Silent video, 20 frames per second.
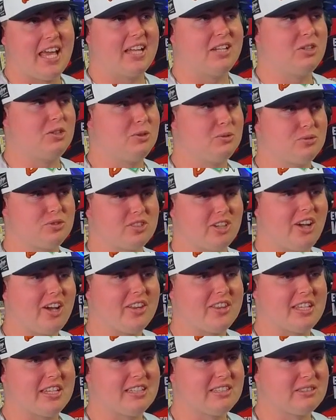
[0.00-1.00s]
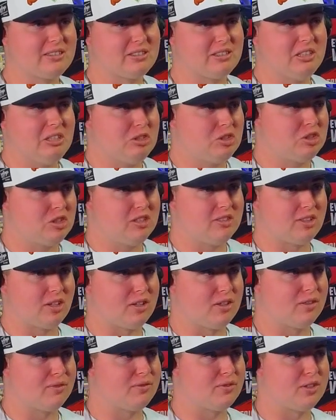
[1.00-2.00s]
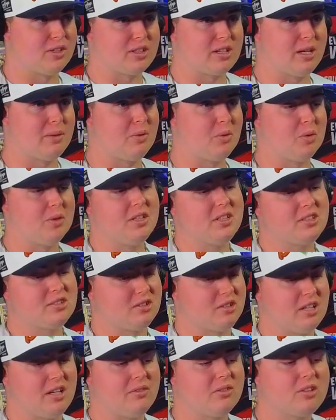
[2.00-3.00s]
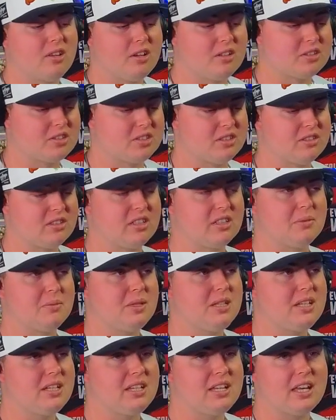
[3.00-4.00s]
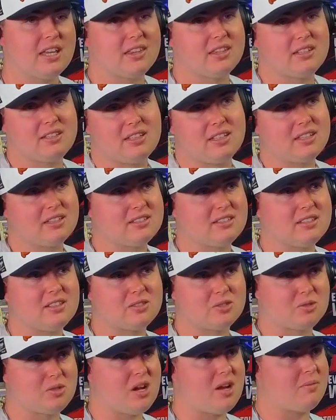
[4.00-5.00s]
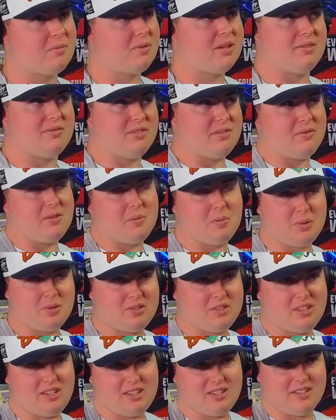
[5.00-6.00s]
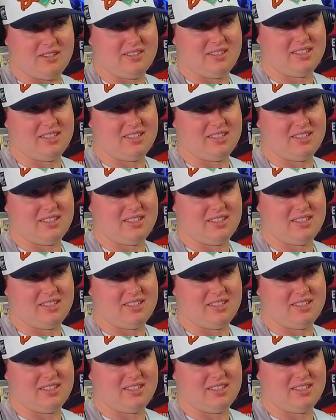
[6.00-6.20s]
And you saw this. She's hurt for a couple weeks or however long she's going to be, and the ticket sales dropped by 50%.